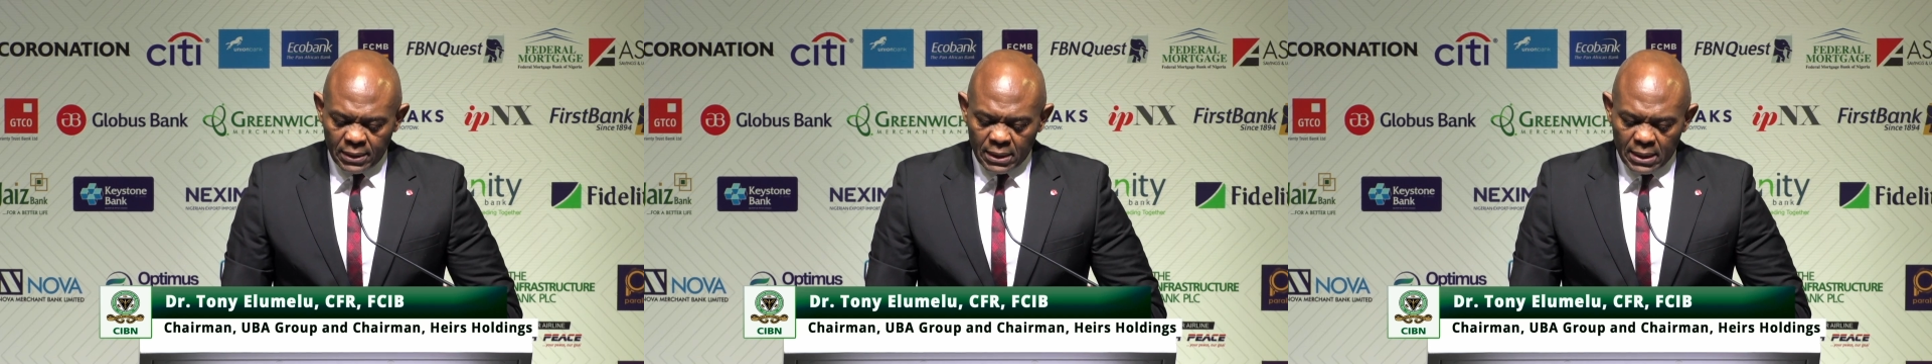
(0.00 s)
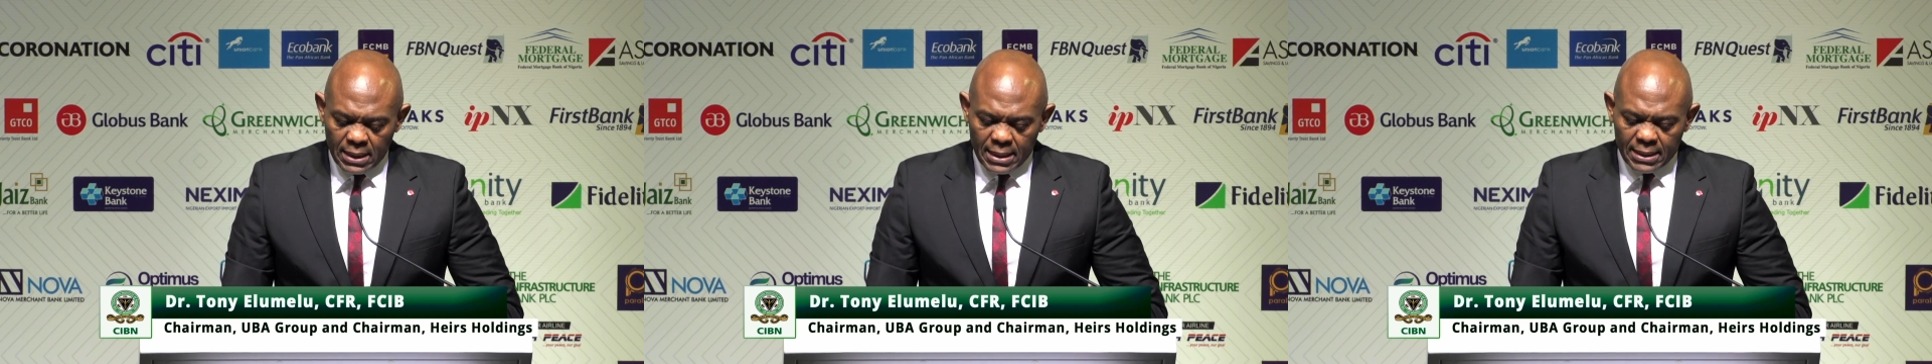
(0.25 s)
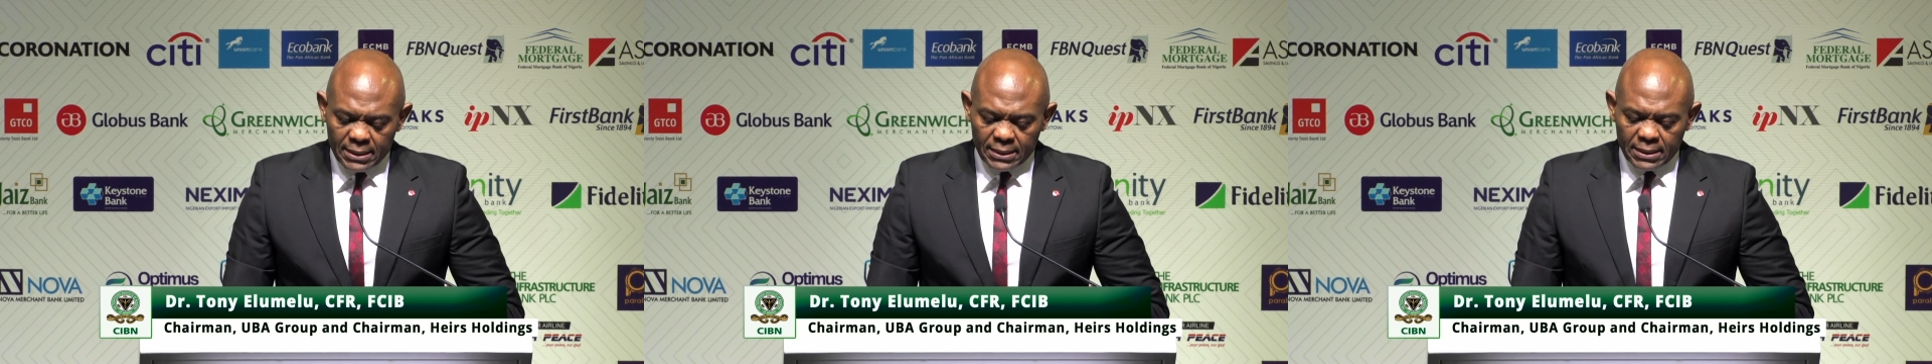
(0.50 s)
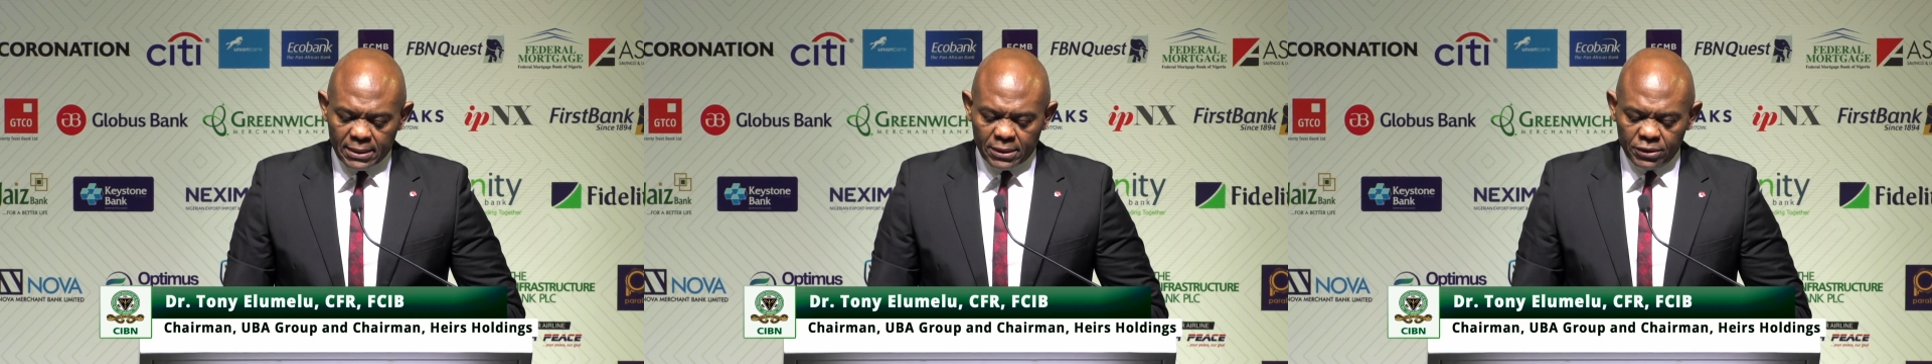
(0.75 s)
and
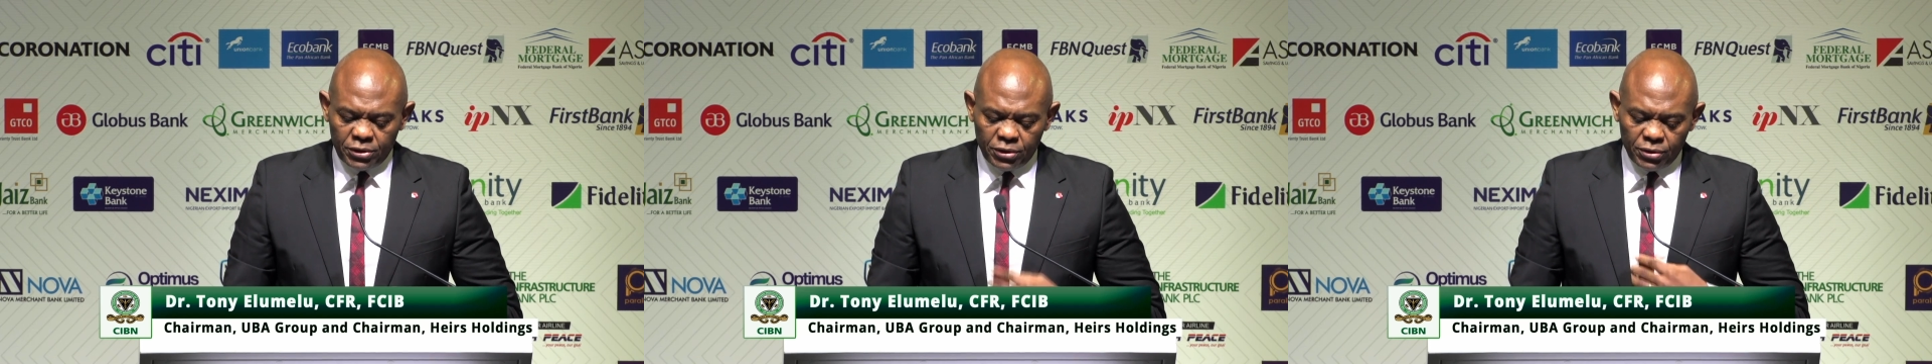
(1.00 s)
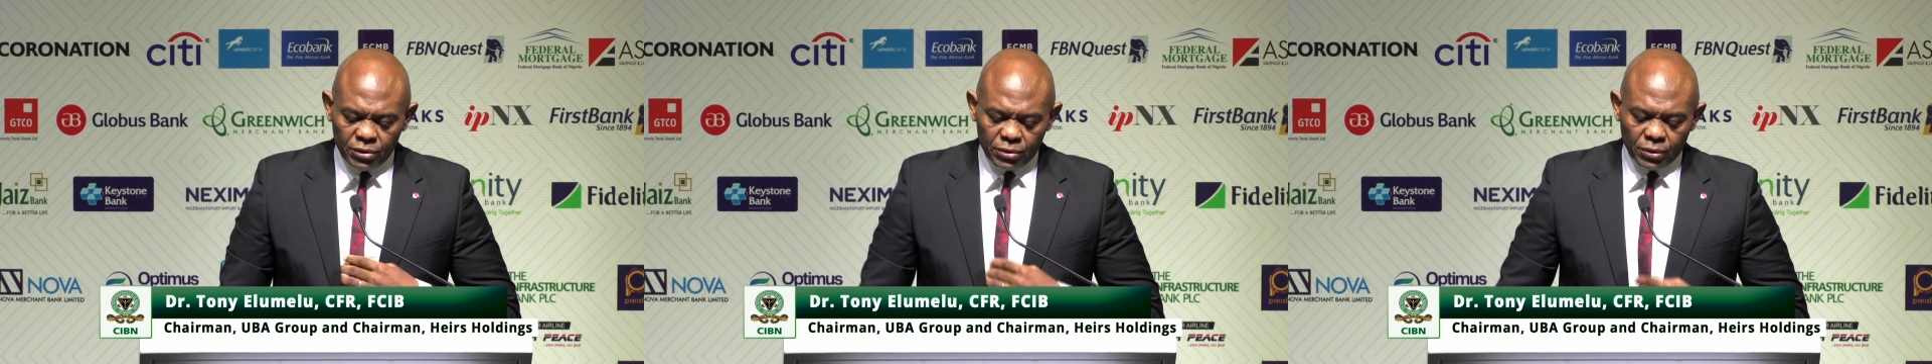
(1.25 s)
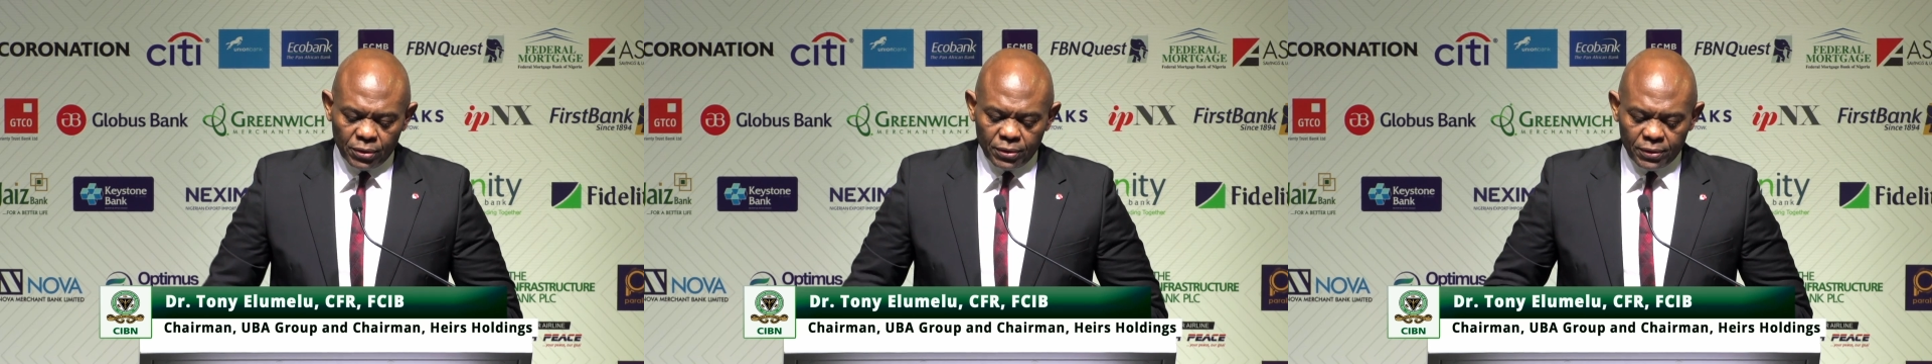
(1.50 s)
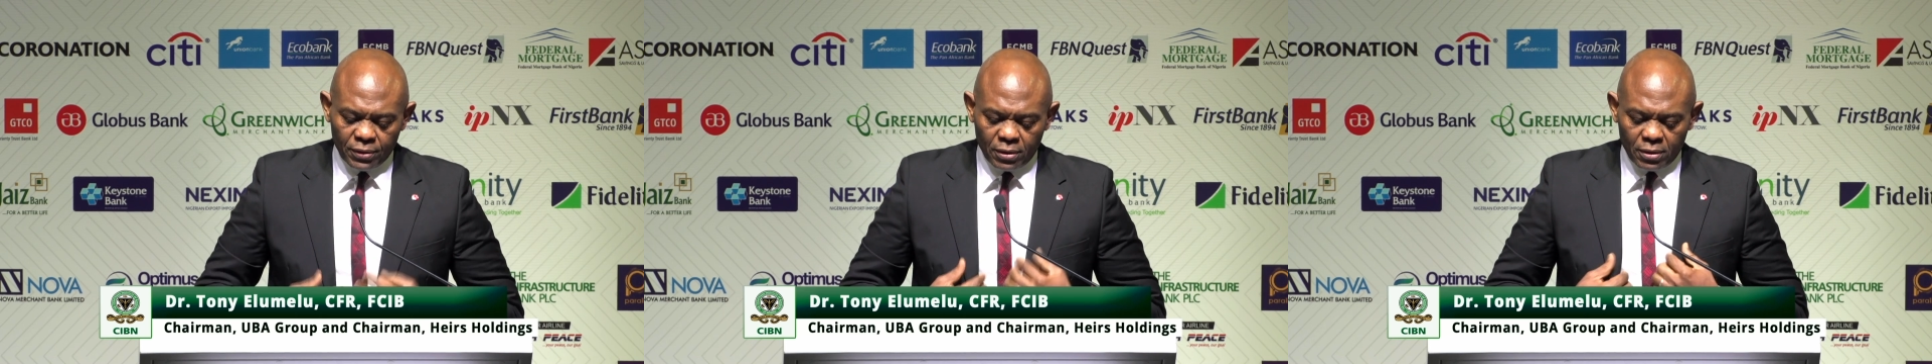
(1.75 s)
continued growth
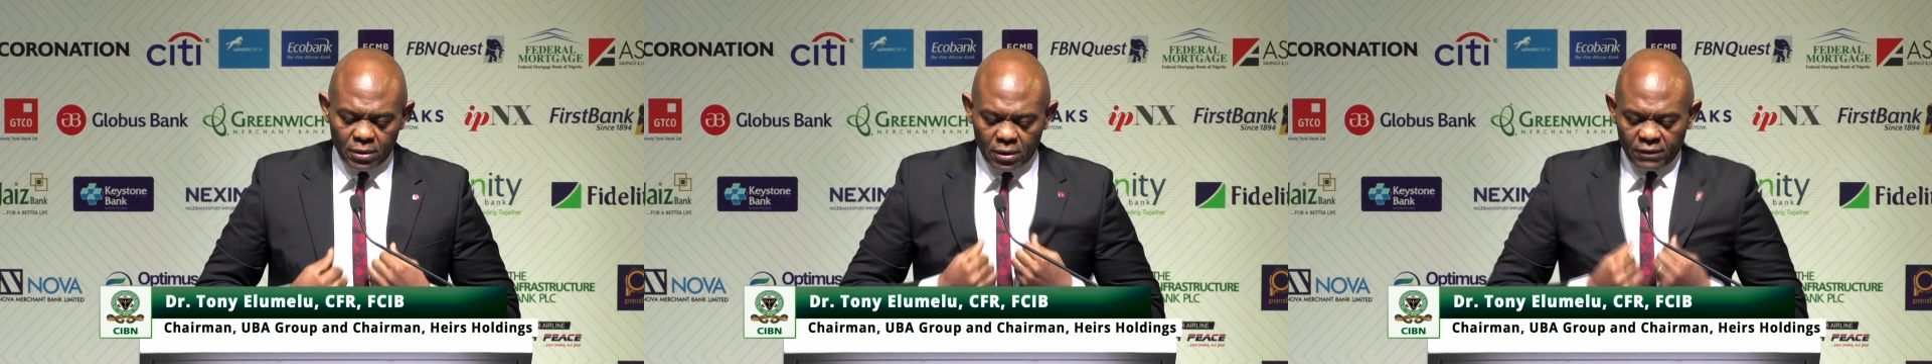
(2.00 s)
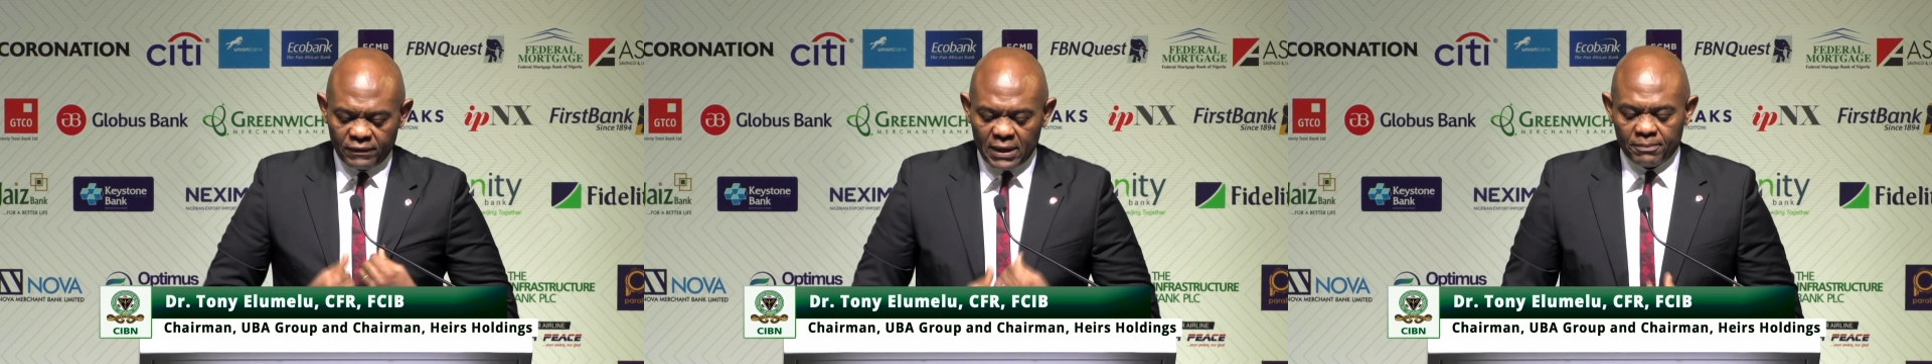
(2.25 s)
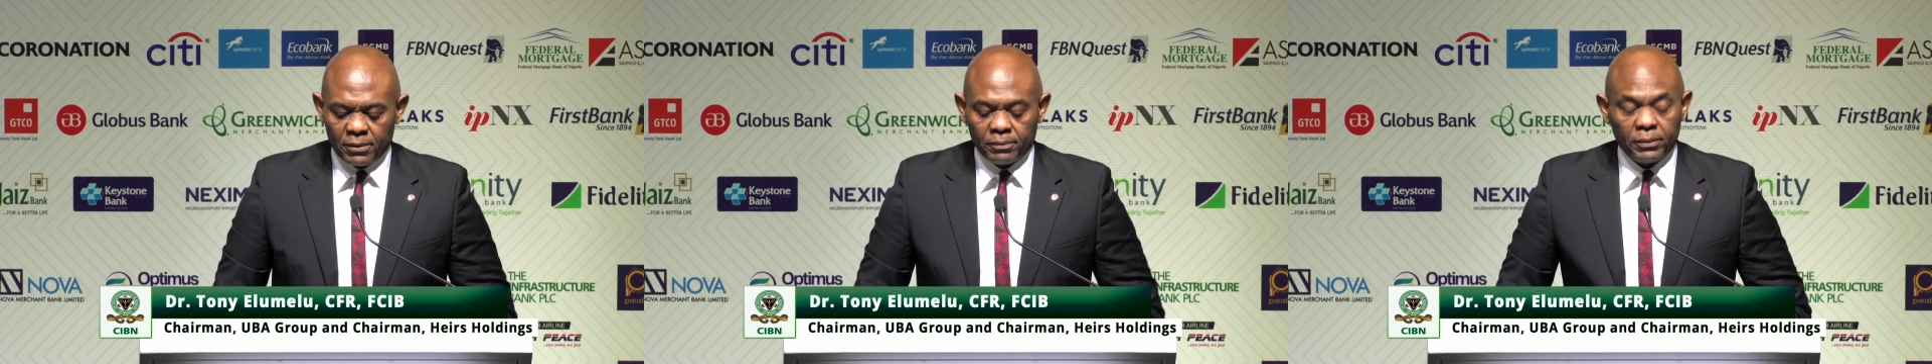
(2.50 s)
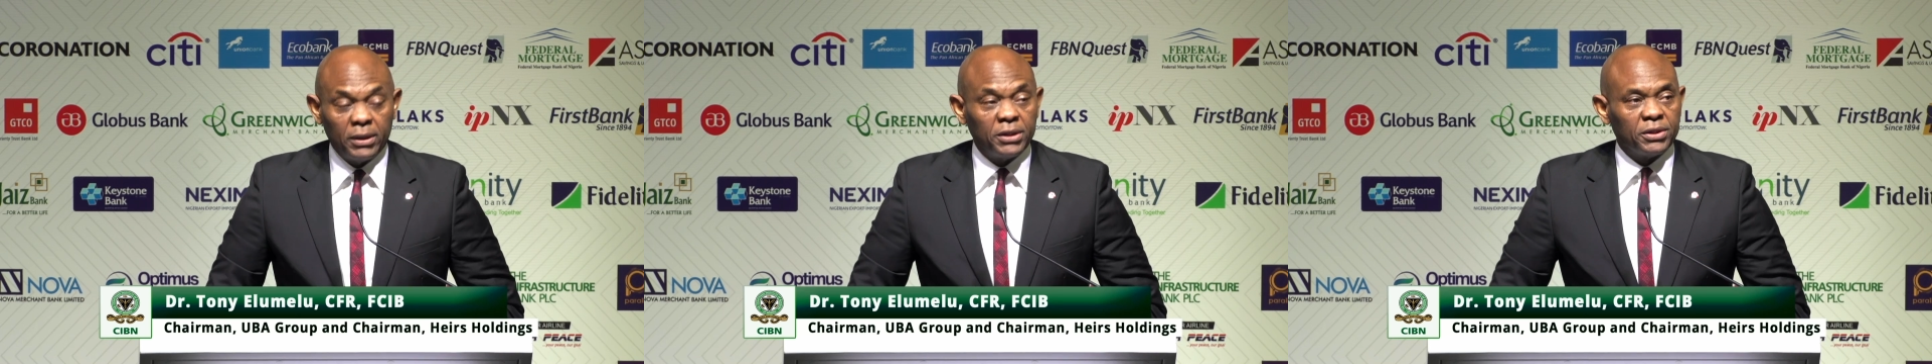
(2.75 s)
of our
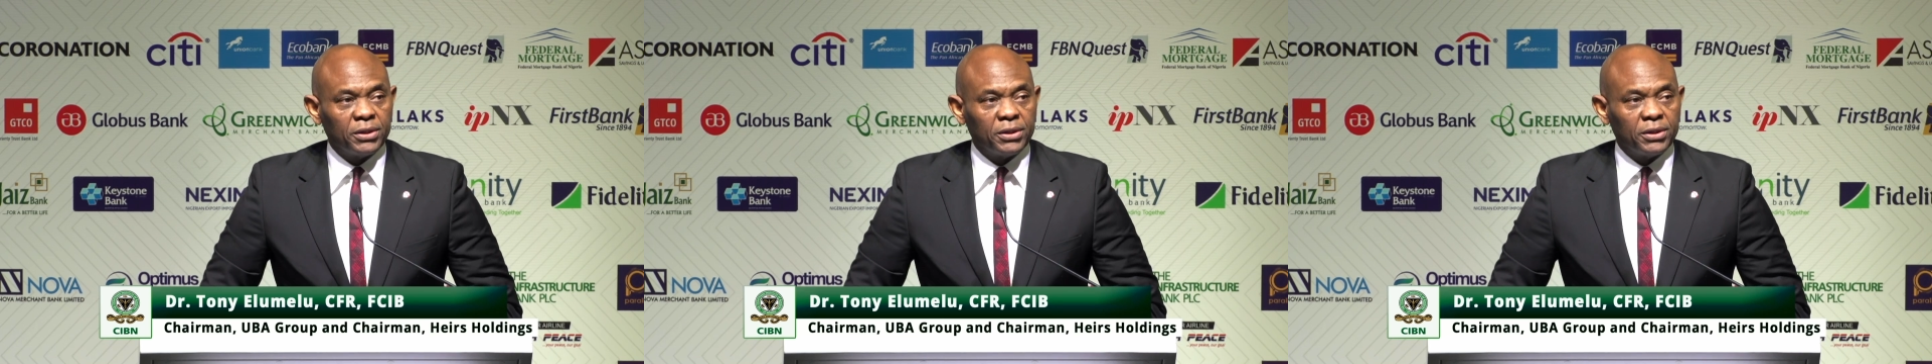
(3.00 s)
population,